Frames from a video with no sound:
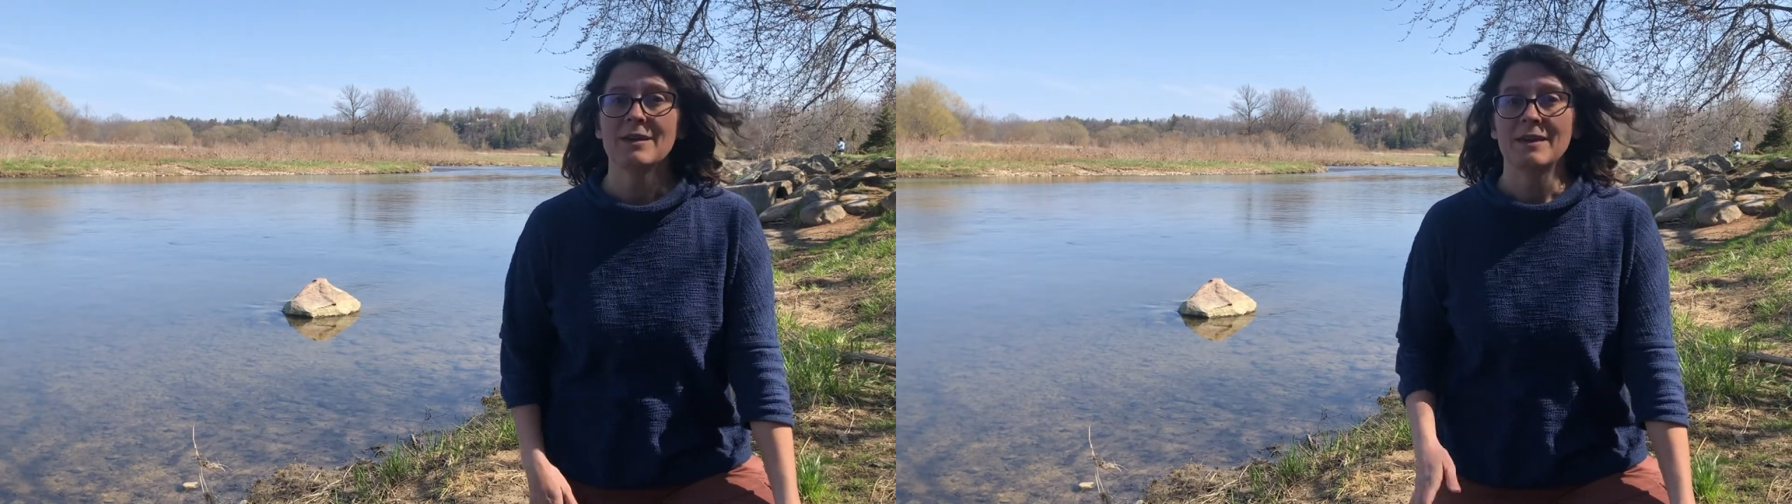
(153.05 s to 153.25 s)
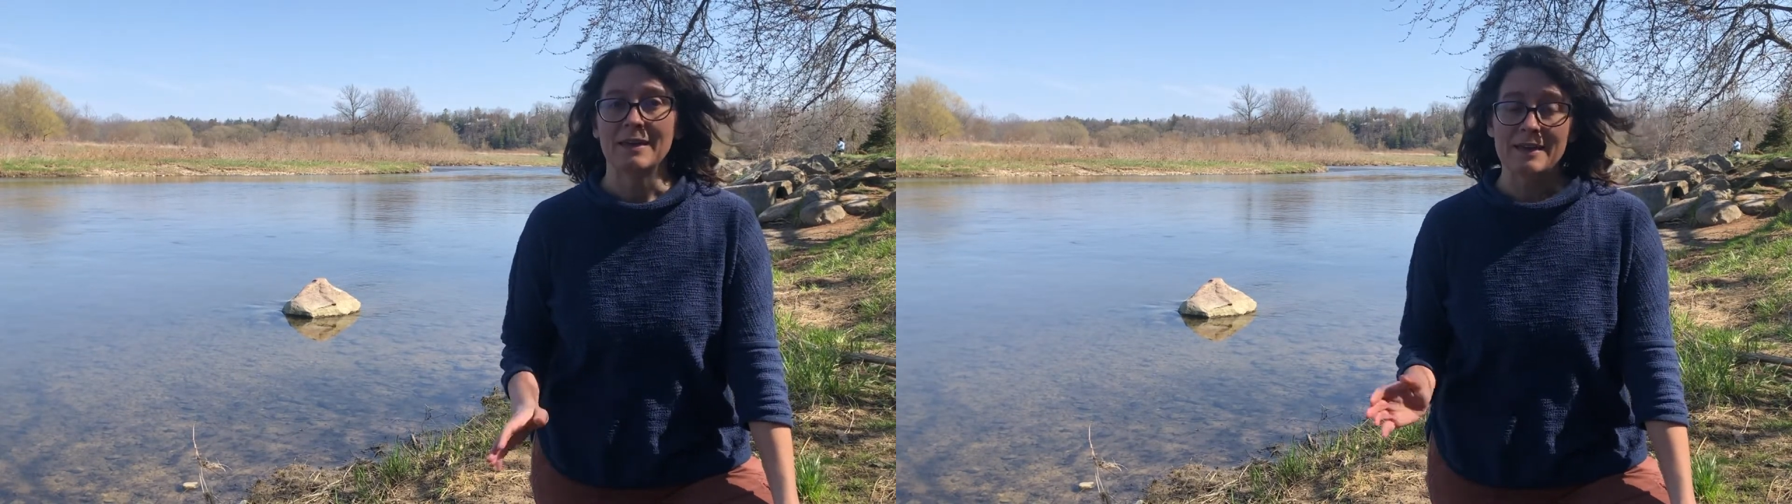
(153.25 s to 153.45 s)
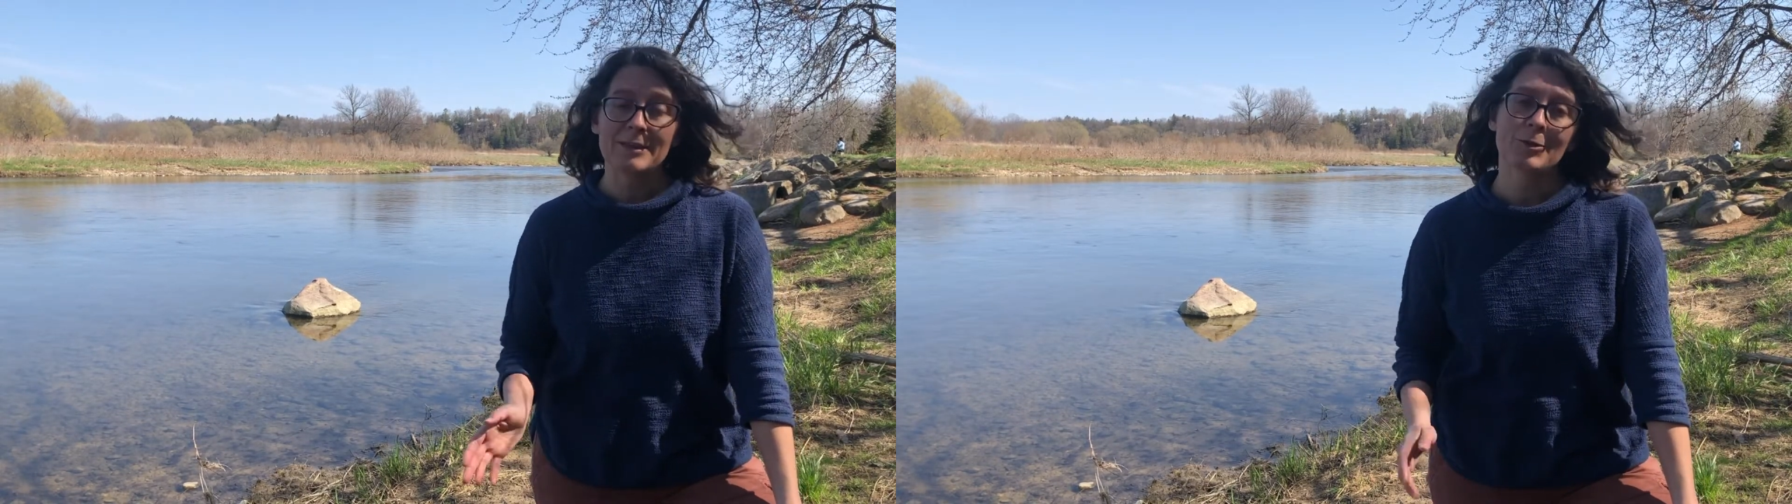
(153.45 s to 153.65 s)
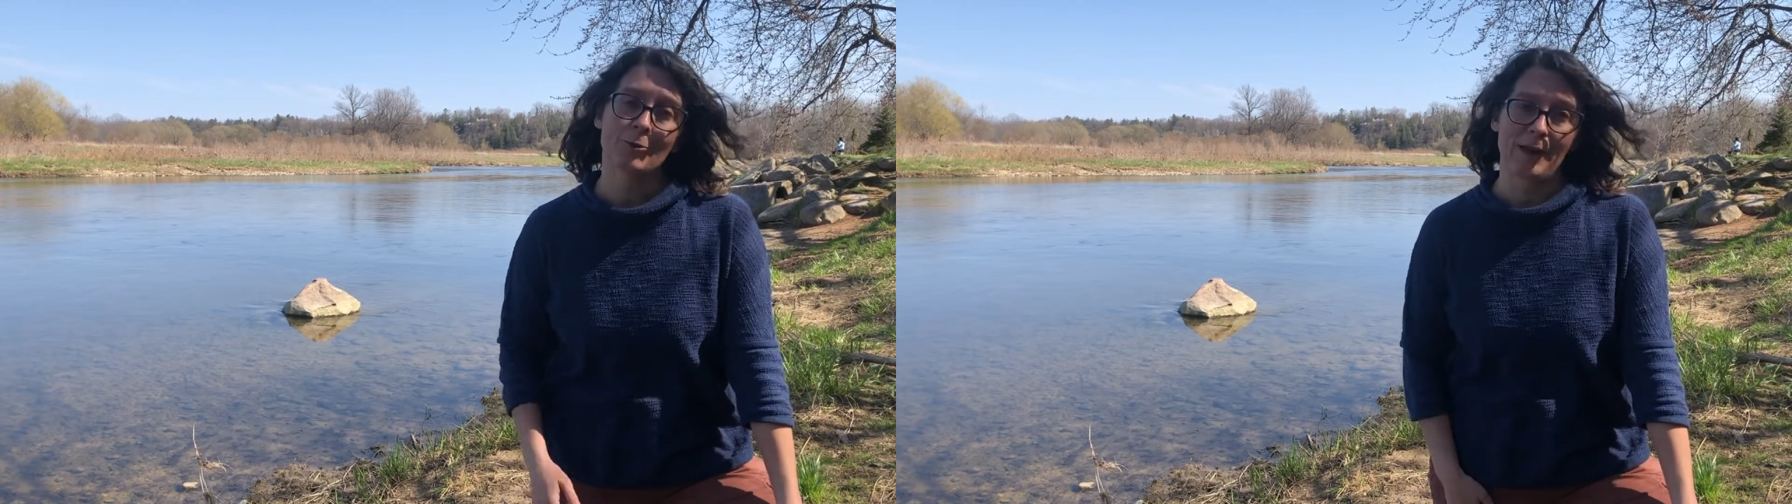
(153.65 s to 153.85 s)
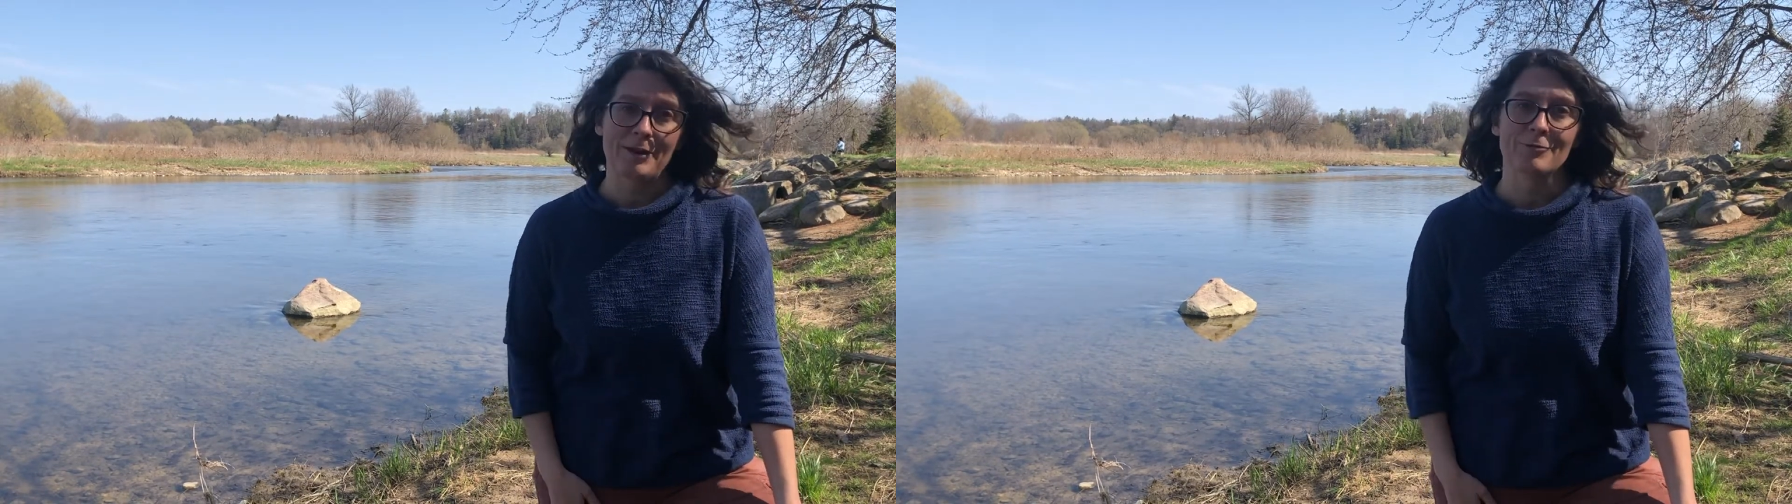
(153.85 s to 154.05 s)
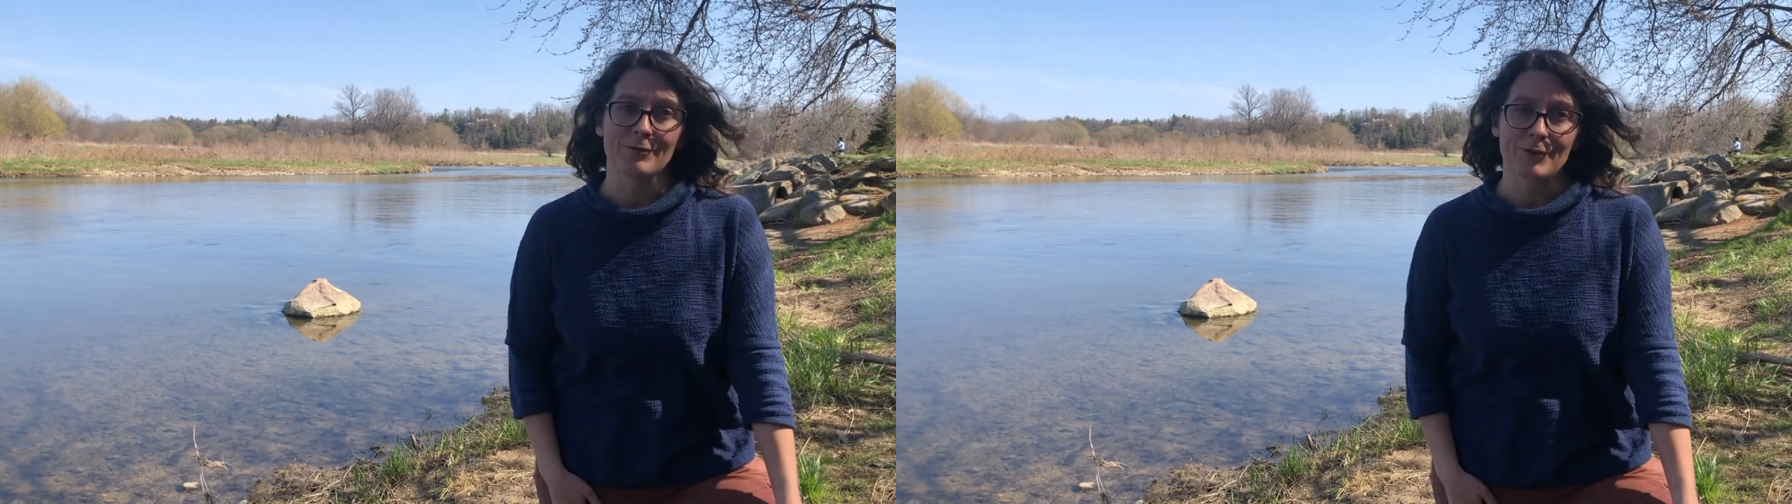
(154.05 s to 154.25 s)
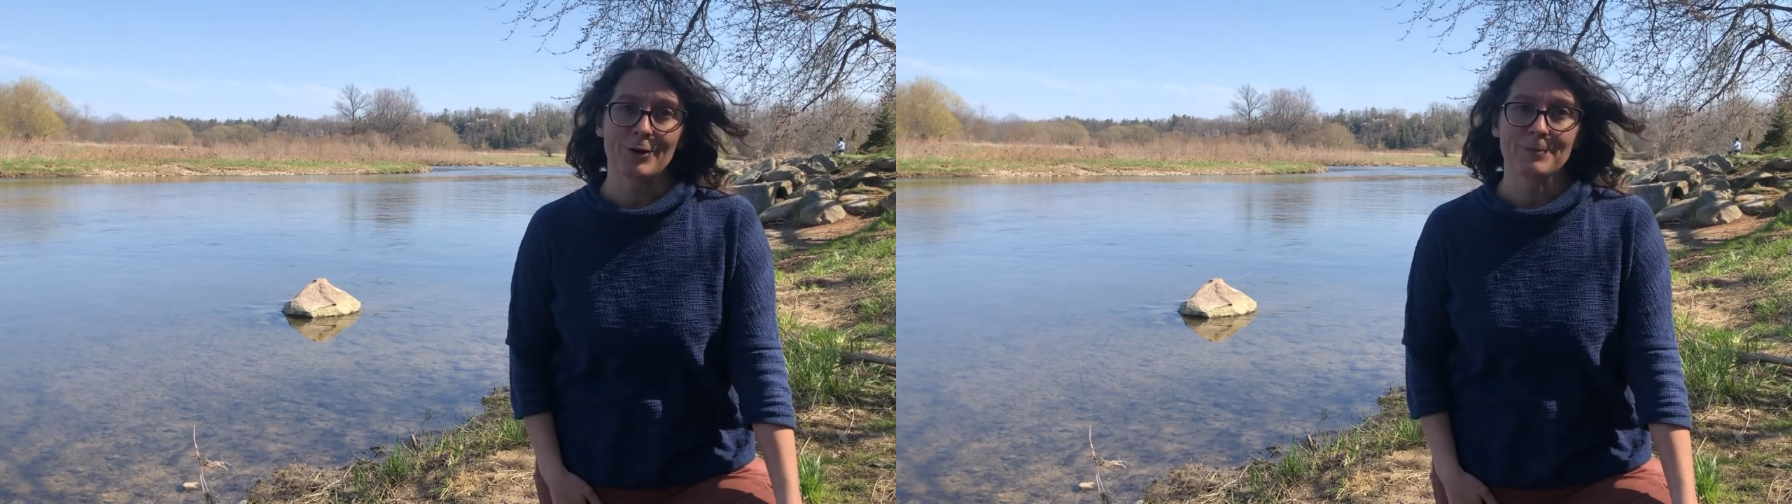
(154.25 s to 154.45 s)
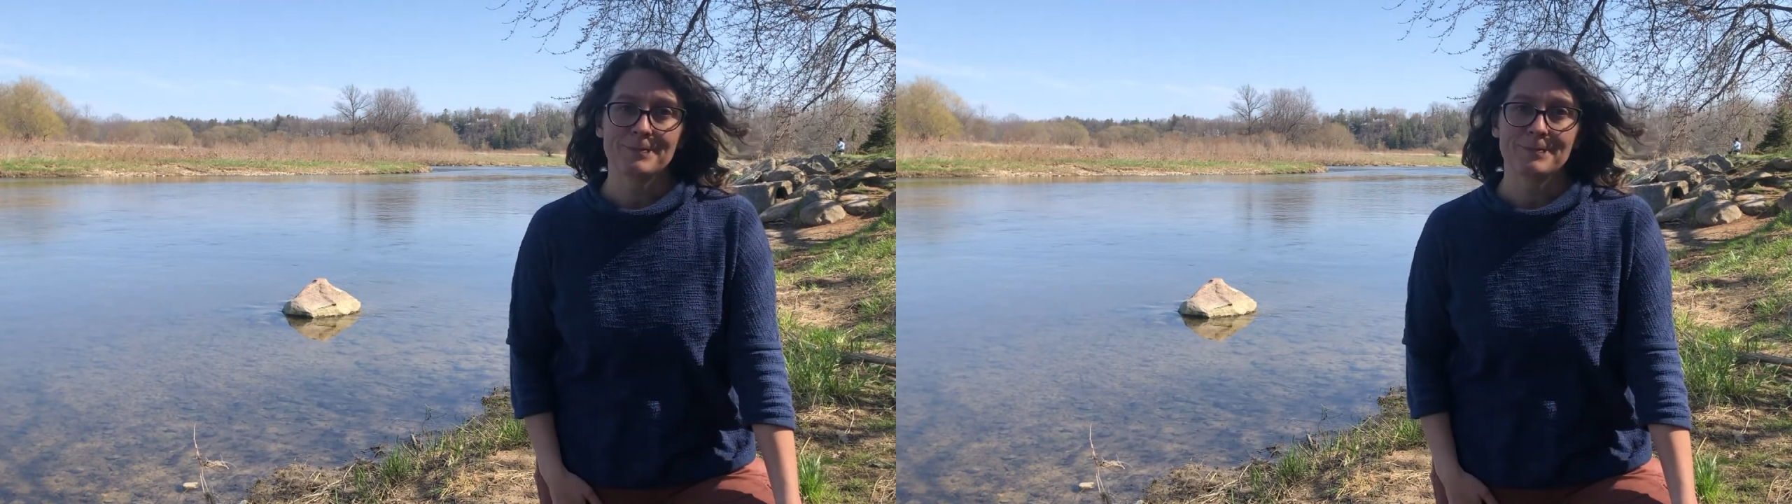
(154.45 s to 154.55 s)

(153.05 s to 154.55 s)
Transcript: in the Grand River.